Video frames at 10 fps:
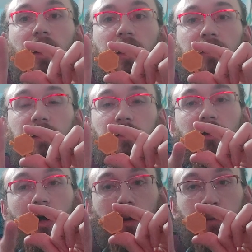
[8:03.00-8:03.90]
and then
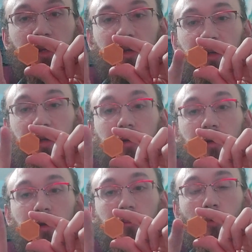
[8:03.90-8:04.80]
copied it
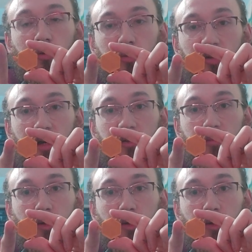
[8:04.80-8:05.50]
multiple times in